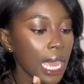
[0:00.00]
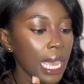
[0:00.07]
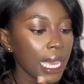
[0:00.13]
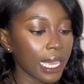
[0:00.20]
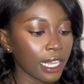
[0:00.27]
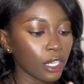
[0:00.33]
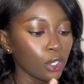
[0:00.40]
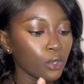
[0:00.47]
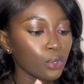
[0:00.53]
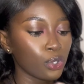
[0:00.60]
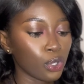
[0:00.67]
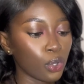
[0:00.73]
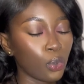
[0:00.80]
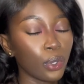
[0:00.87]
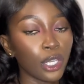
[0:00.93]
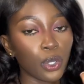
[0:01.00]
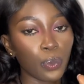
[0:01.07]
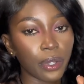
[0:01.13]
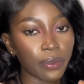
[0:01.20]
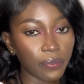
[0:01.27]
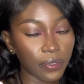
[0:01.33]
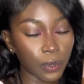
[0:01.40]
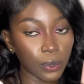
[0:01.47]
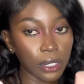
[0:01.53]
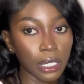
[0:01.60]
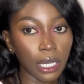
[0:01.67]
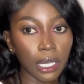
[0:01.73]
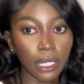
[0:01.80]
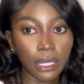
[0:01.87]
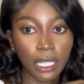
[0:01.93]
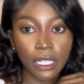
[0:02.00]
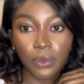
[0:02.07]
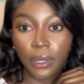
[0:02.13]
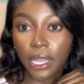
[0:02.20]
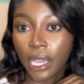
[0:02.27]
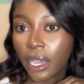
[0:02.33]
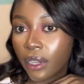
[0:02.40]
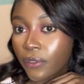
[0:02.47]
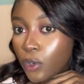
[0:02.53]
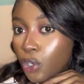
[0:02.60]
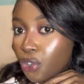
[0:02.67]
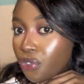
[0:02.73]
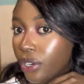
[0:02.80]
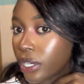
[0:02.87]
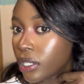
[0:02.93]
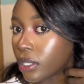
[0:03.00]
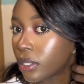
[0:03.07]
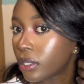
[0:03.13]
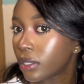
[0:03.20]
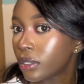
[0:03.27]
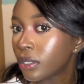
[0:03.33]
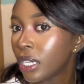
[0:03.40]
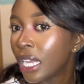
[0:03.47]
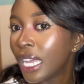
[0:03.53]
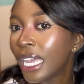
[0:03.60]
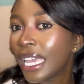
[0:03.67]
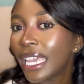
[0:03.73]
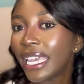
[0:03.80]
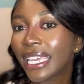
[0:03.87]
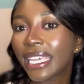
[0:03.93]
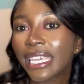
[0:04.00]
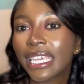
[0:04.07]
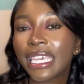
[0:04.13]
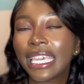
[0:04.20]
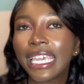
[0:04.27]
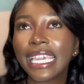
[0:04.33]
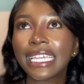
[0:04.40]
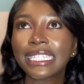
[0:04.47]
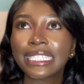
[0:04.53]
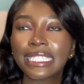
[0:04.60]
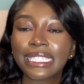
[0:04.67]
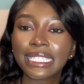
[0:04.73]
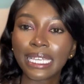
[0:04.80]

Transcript: Halo Glow Liquid Filter, and that's what I have on right now. It's